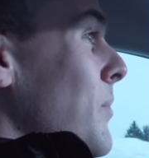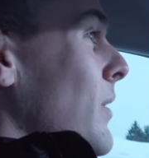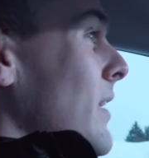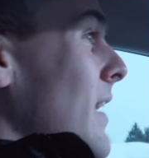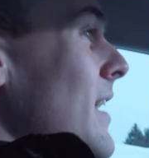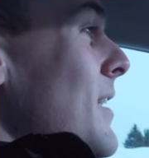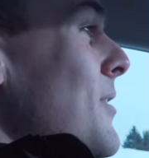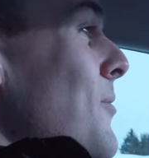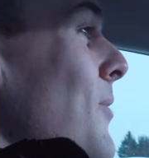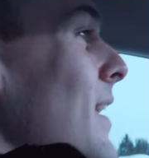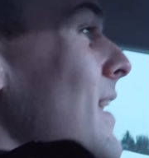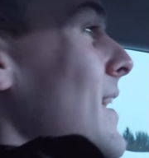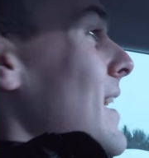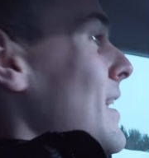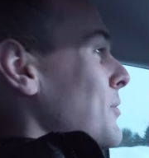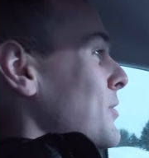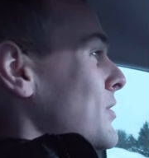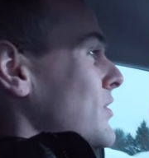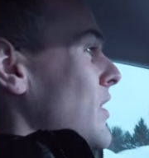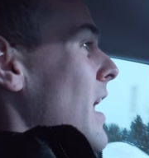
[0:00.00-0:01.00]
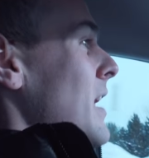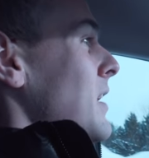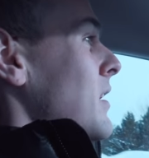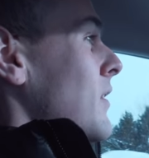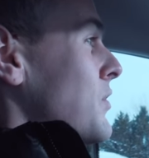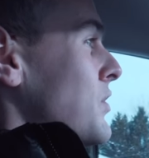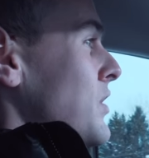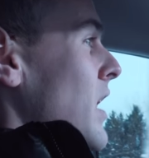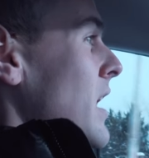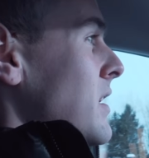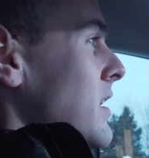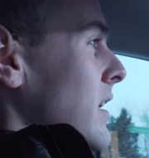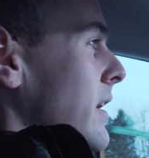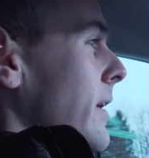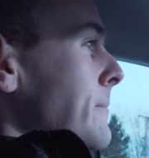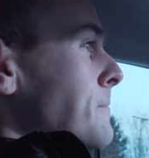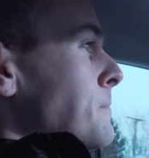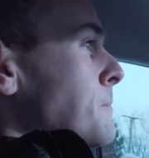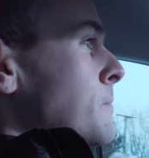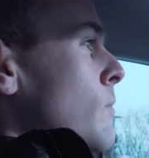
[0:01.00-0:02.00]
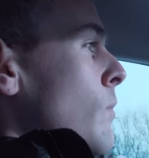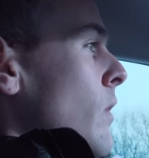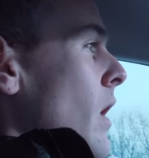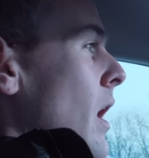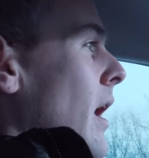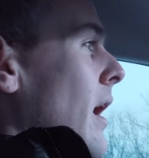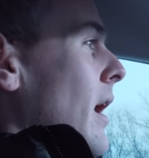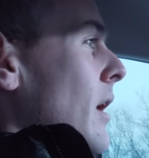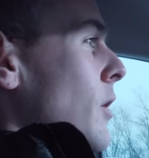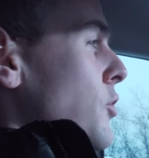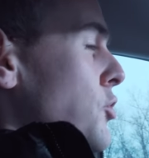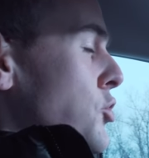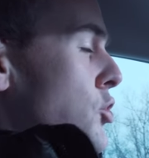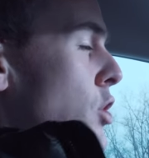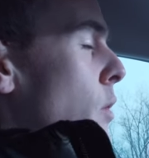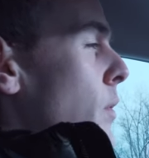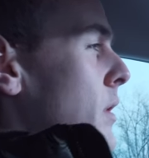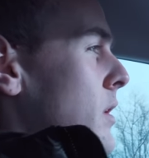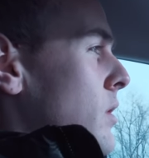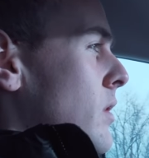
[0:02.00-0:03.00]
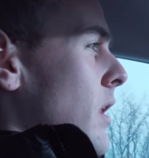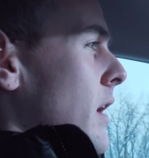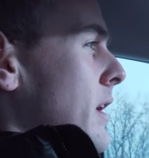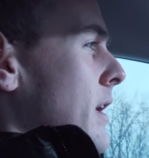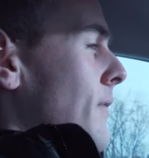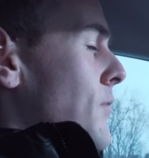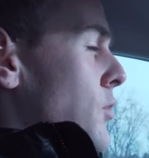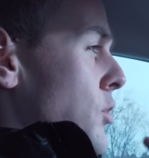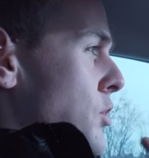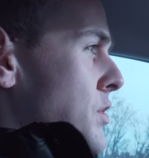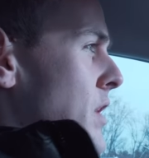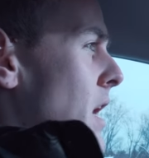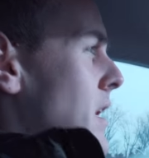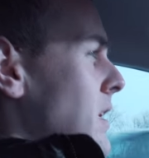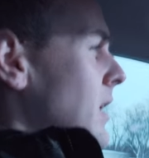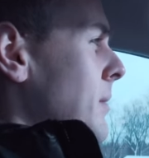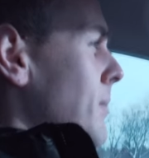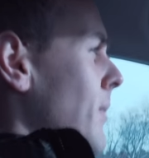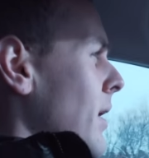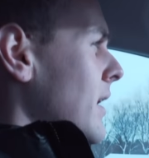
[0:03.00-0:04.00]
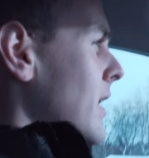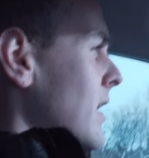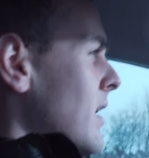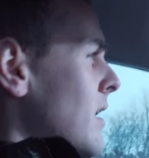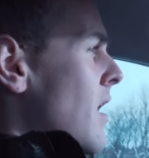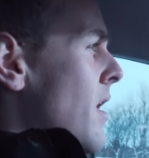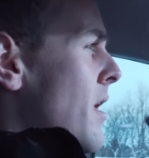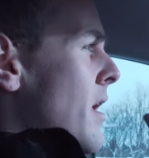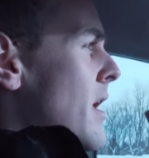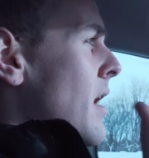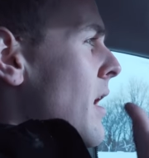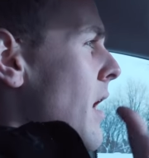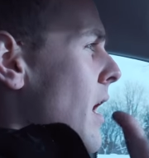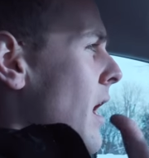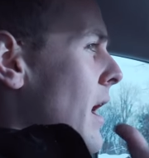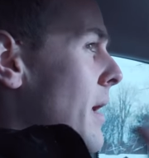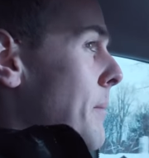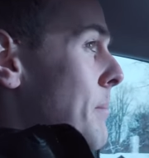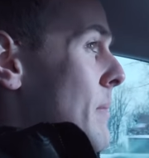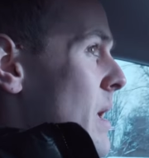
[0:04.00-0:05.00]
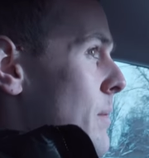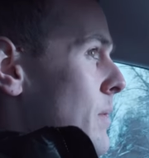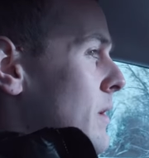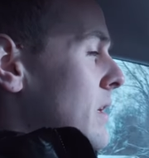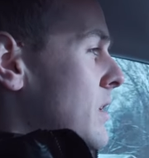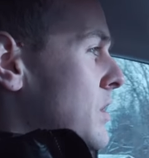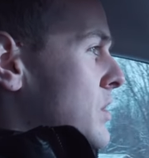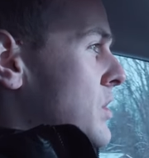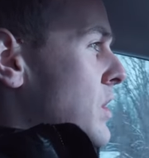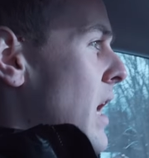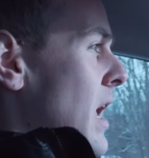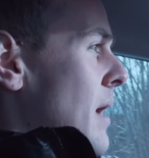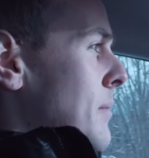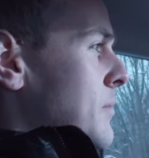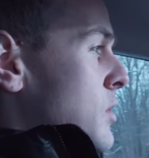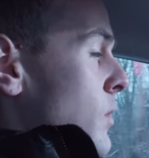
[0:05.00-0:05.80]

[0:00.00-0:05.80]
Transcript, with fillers: But anyway, it was kind of sending uh, or showing you like if you're sending money, uh, it may be a scam.